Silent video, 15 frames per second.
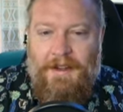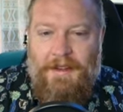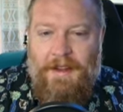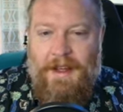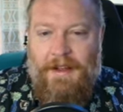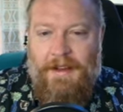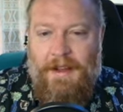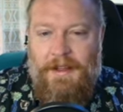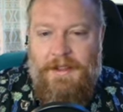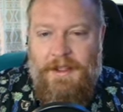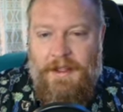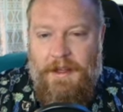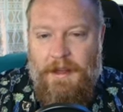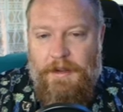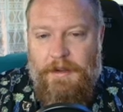The Acolyte is yet
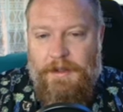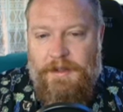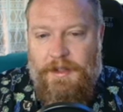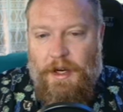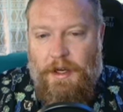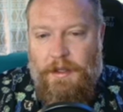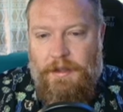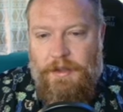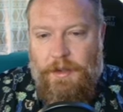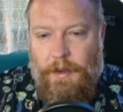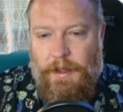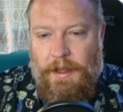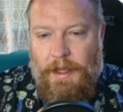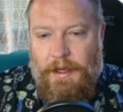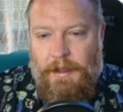another discarded
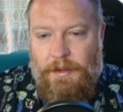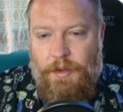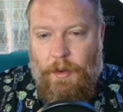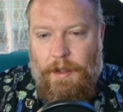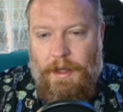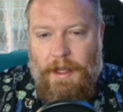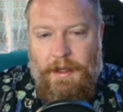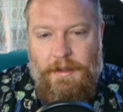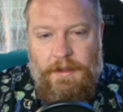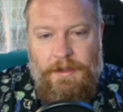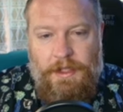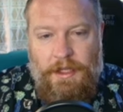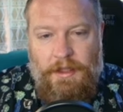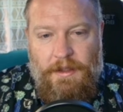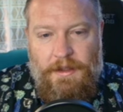toy-like toy line to
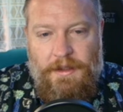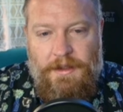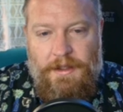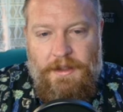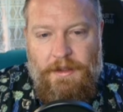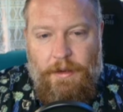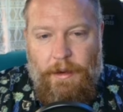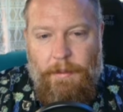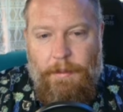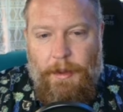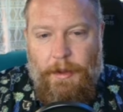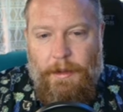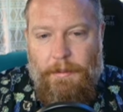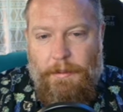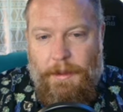check in Disney's growing
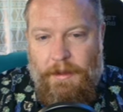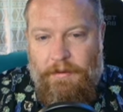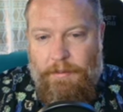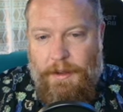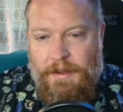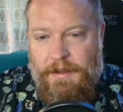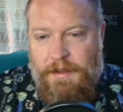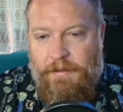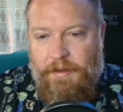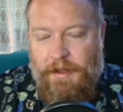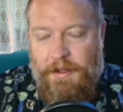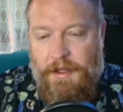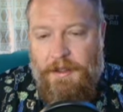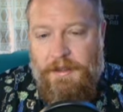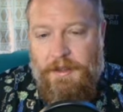bargain bin of busted
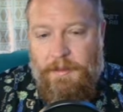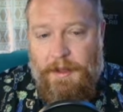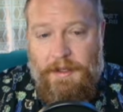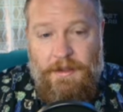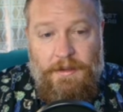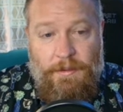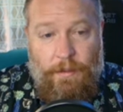franchise expansions.